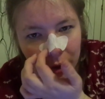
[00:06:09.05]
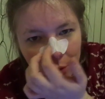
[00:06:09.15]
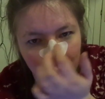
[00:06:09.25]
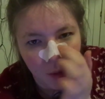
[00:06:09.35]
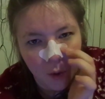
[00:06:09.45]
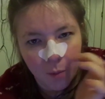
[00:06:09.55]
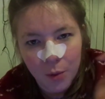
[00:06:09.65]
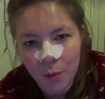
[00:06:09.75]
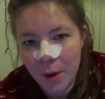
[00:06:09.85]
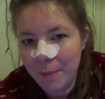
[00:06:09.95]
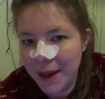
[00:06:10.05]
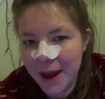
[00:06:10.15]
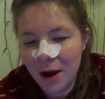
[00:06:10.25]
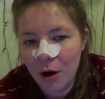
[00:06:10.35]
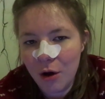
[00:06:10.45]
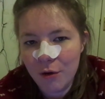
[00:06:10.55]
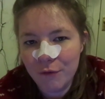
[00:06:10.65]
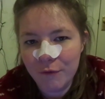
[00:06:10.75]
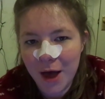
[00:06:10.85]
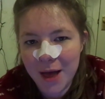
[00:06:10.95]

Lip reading: your normal peel off